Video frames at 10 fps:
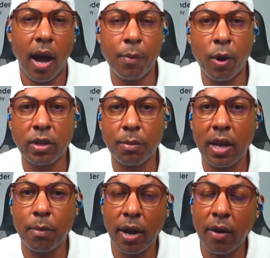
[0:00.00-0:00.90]
I noticed I'm
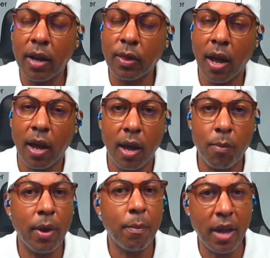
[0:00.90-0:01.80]
getting better at that,
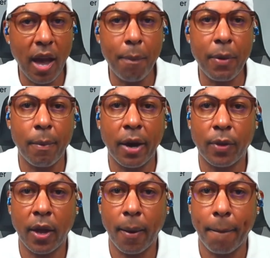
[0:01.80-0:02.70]
and be happy
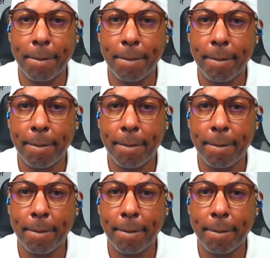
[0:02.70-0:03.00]
about that.